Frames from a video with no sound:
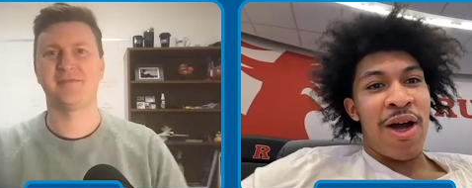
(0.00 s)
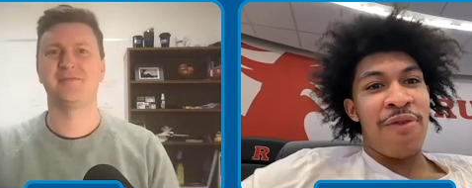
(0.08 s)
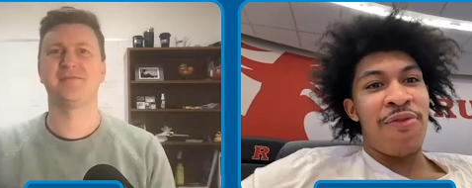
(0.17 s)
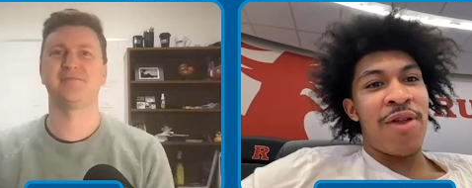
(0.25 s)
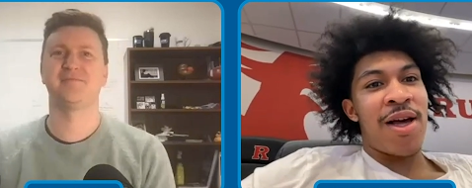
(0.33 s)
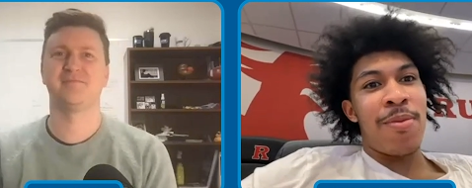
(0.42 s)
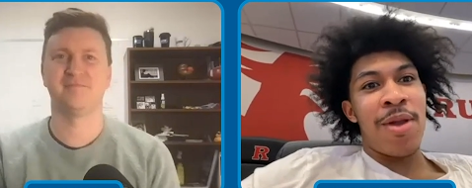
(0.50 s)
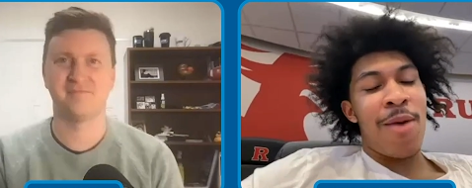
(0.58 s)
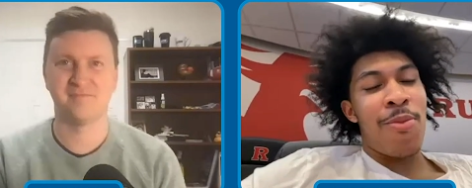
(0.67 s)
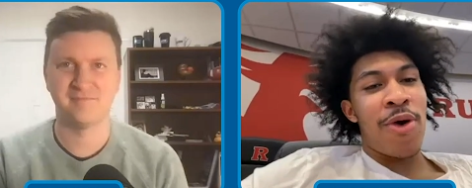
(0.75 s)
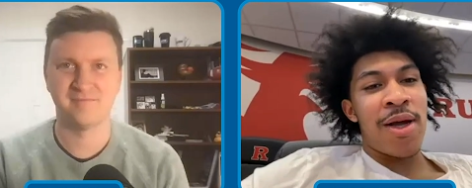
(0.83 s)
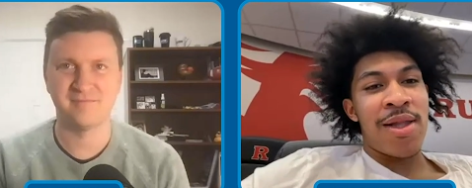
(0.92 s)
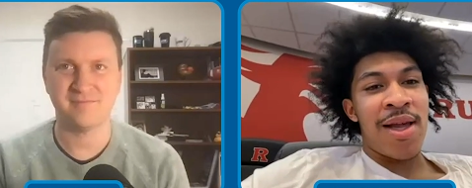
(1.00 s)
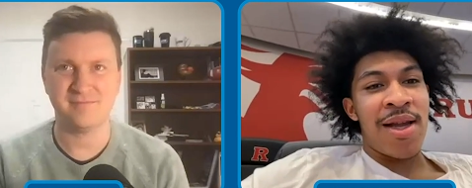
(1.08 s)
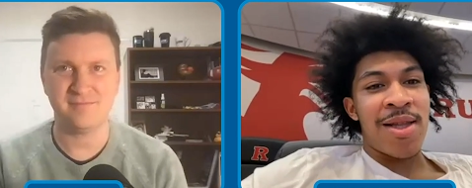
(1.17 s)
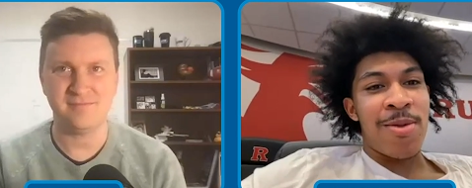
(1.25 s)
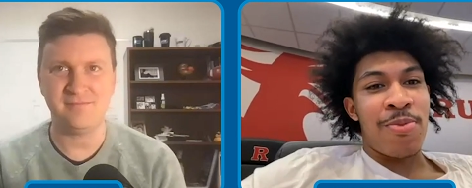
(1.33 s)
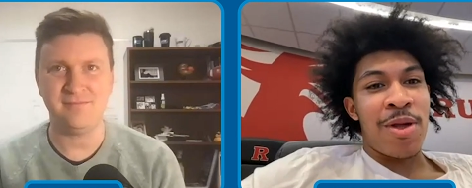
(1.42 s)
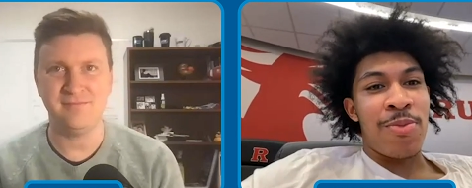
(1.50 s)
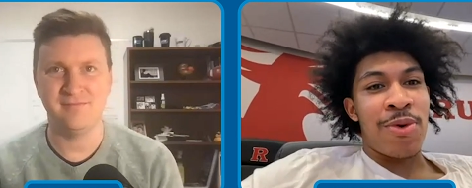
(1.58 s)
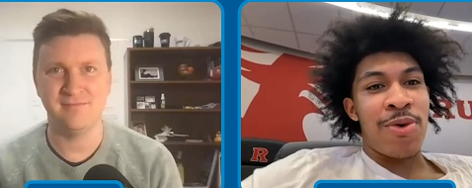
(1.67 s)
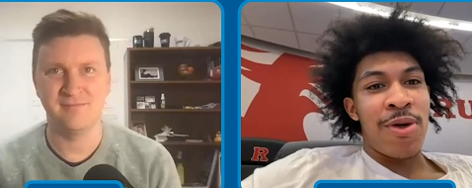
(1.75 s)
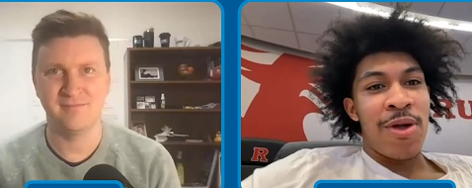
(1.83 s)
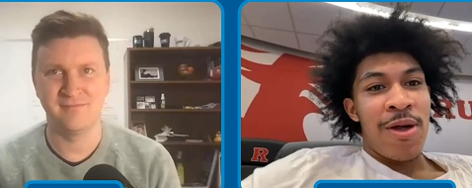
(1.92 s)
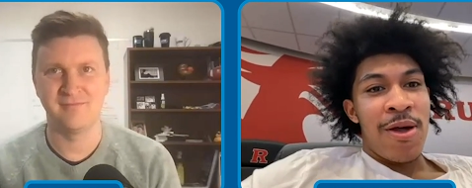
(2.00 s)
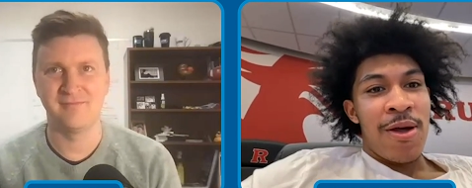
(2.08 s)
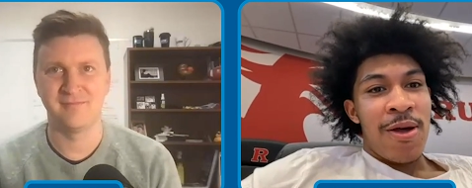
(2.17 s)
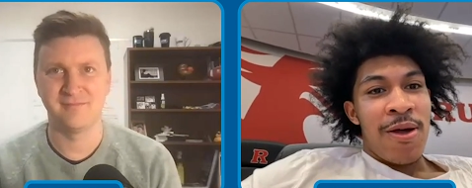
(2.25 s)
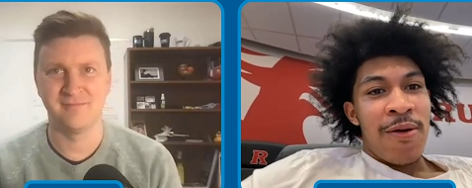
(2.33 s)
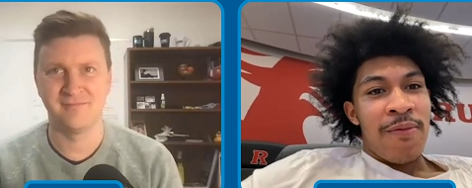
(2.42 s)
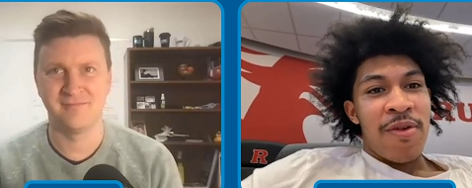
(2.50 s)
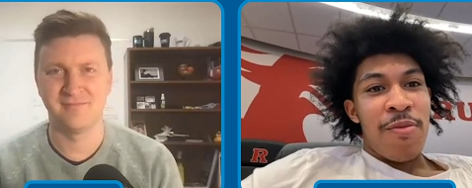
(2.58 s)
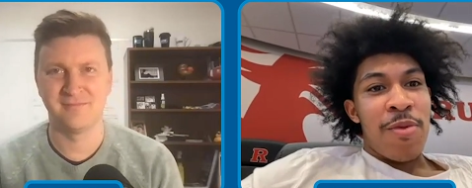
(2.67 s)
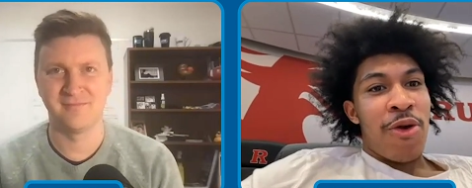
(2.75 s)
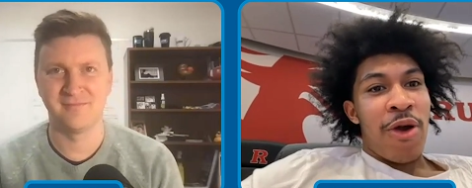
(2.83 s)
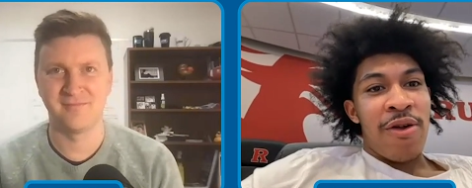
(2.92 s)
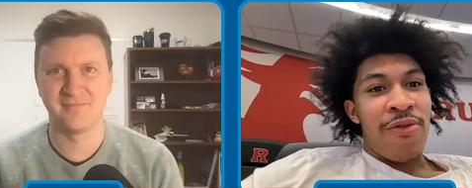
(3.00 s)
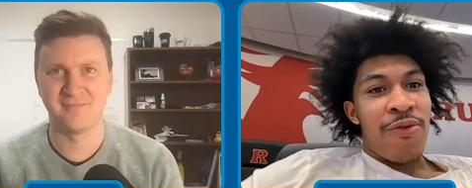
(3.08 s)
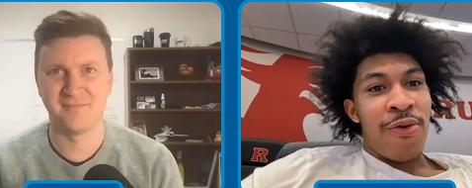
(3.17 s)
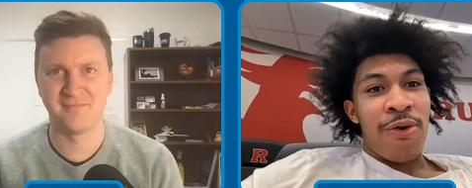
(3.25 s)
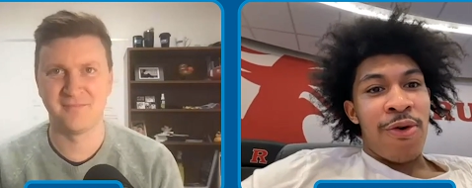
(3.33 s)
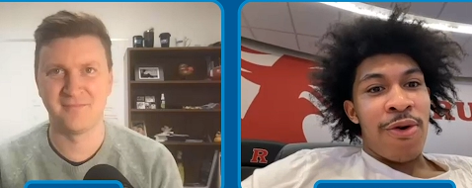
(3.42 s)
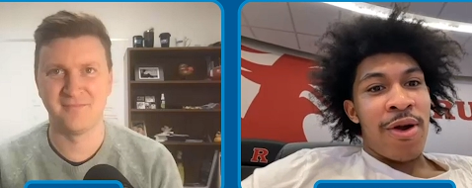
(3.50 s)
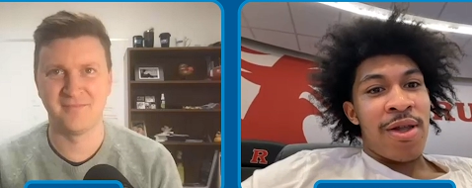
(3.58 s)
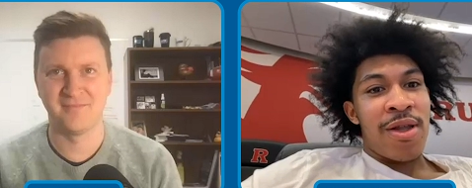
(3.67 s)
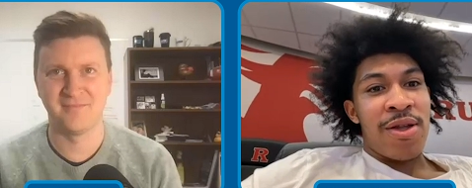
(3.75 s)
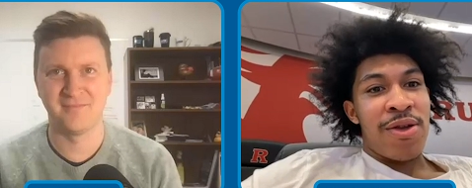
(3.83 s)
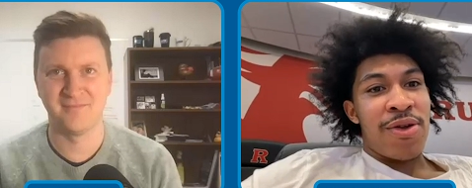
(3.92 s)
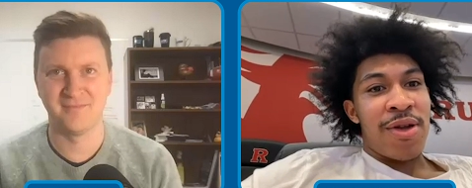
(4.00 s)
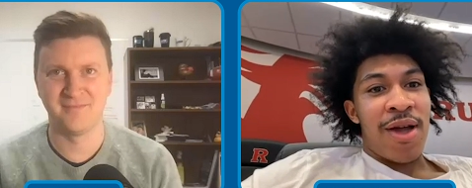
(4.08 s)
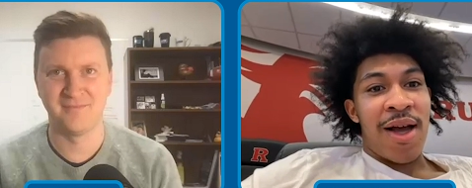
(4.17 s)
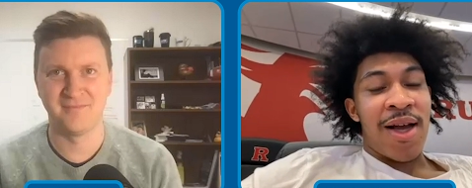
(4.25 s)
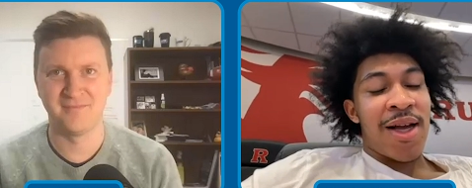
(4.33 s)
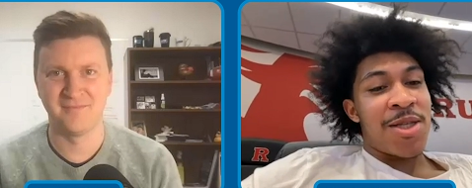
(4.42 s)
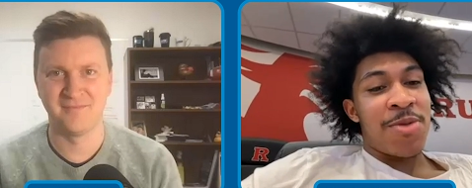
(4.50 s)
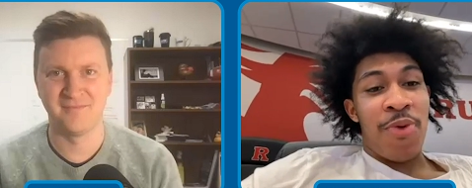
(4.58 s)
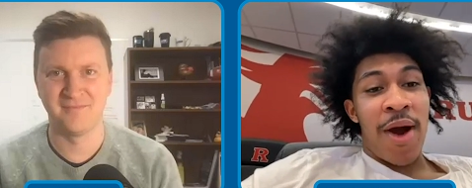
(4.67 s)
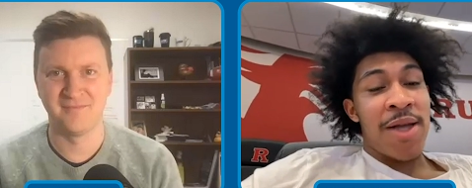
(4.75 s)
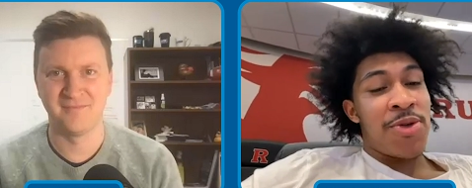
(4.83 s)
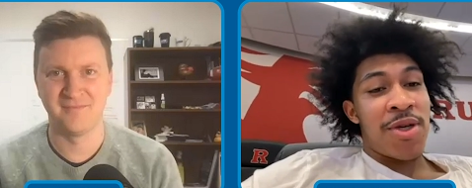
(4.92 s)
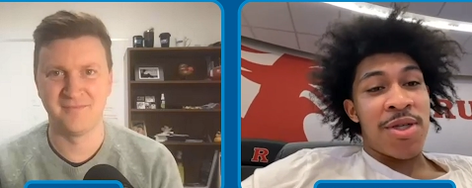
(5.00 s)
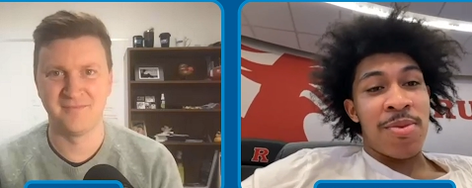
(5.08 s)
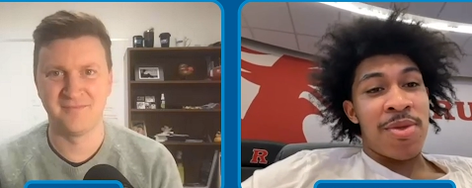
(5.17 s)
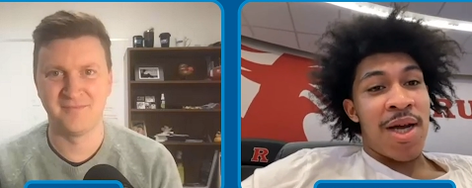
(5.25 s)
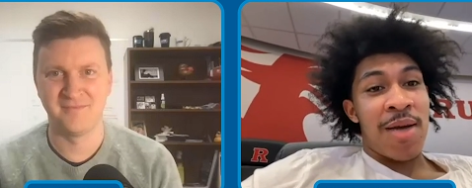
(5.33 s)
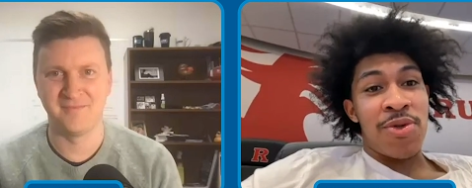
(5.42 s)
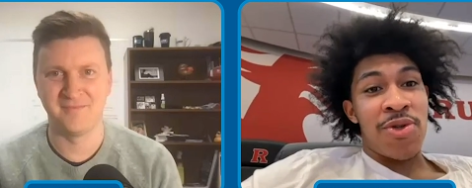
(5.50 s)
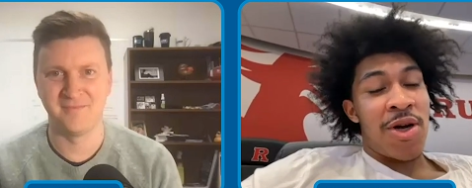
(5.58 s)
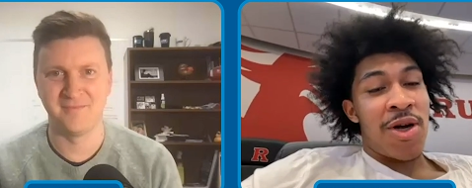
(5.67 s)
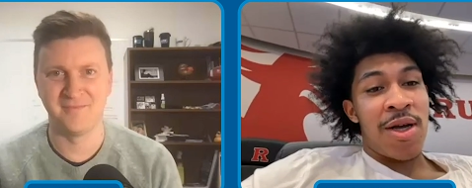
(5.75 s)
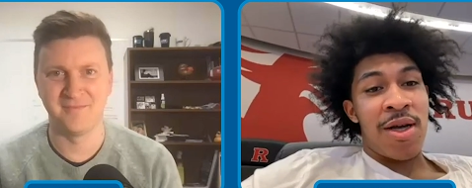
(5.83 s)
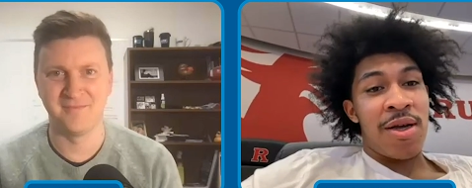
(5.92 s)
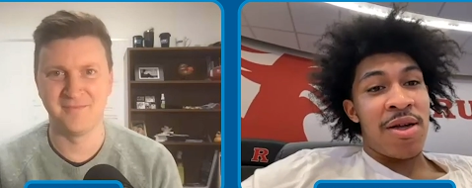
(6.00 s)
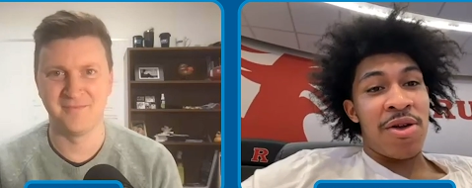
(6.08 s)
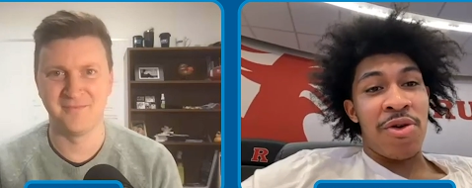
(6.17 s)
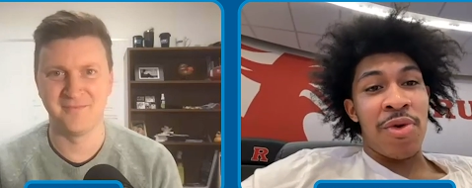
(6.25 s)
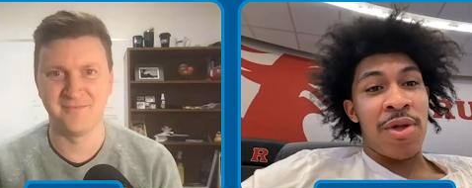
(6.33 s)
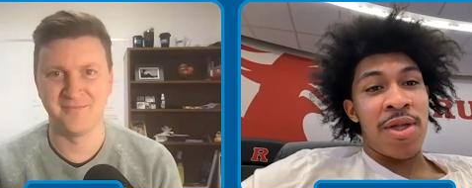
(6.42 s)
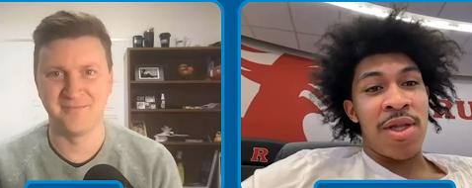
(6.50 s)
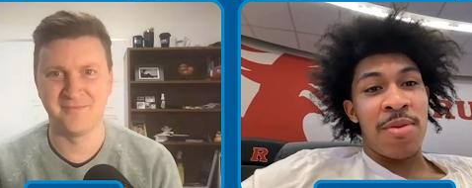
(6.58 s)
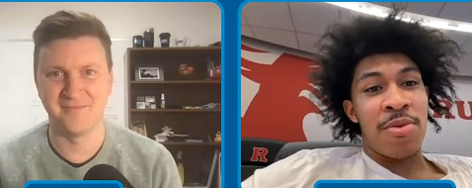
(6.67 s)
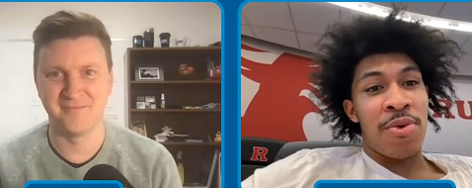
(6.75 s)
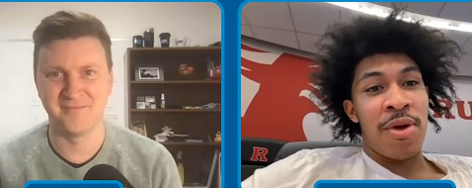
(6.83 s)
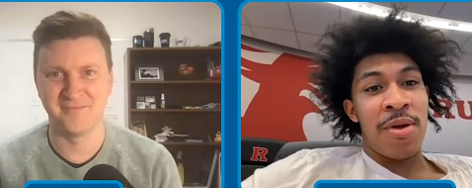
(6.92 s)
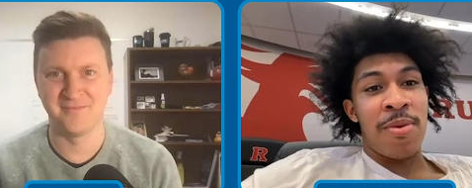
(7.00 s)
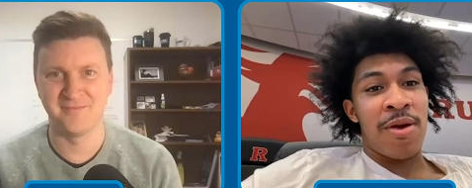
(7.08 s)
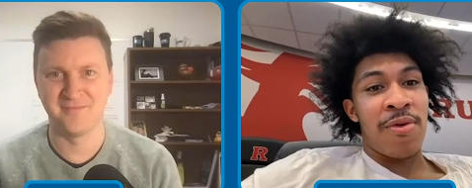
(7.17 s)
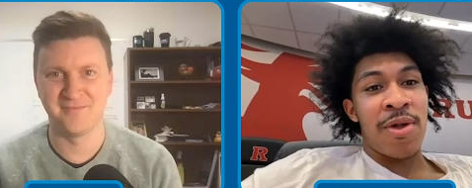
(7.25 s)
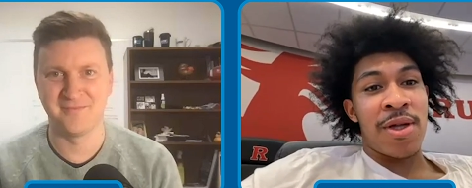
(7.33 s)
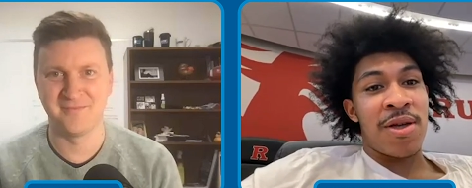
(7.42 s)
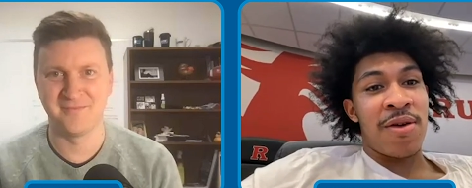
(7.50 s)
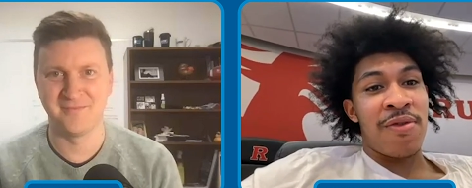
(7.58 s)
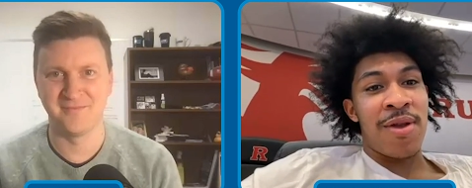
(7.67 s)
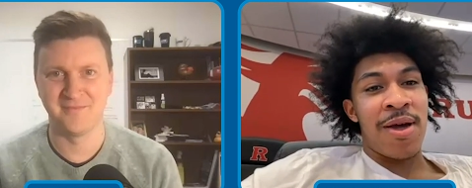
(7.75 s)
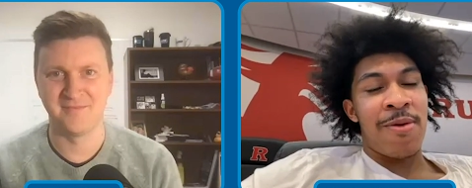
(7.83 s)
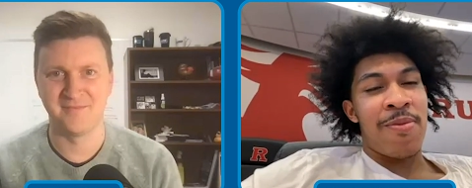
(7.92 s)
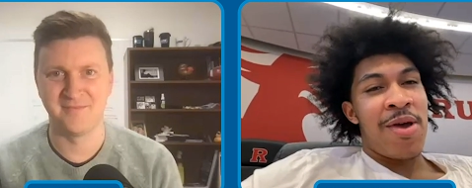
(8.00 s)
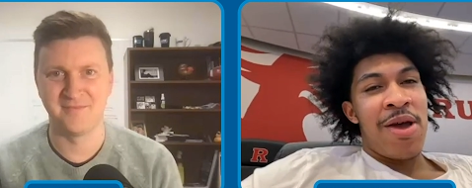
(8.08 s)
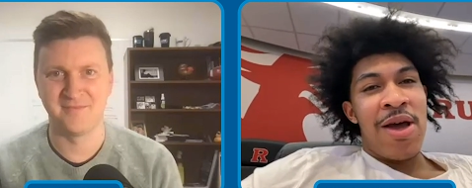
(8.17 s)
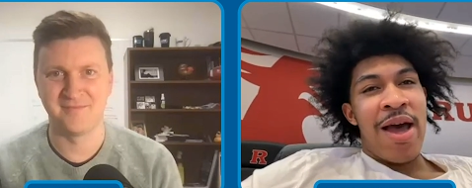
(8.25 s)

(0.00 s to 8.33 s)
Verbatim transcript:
Speaker 1: You know, I feel like I'm a lot more athletic than people give me credit for. And then I, I can surprise you sometimes, you know, I, I hit a really deep three, make a really tough layup.